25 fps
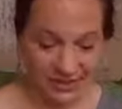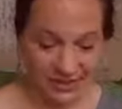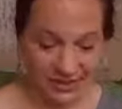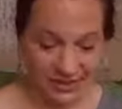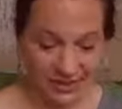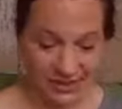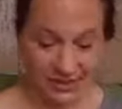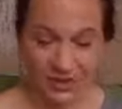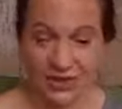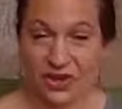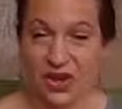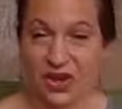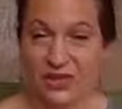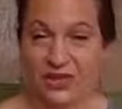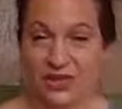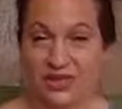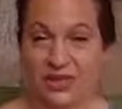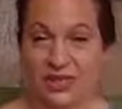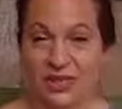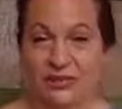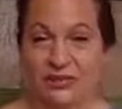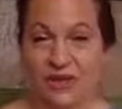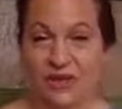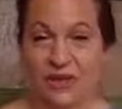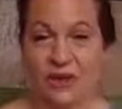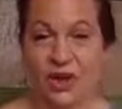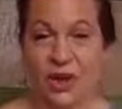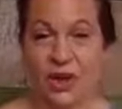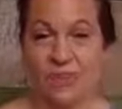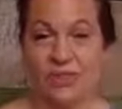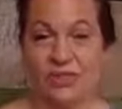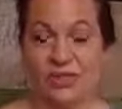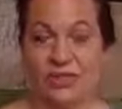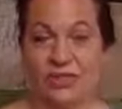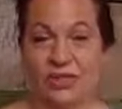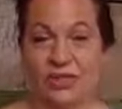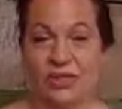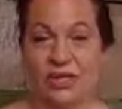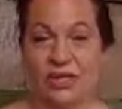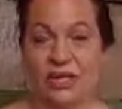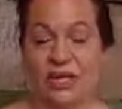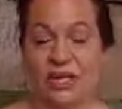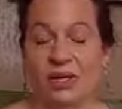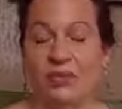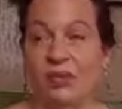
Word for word: then God's giving you opportunity.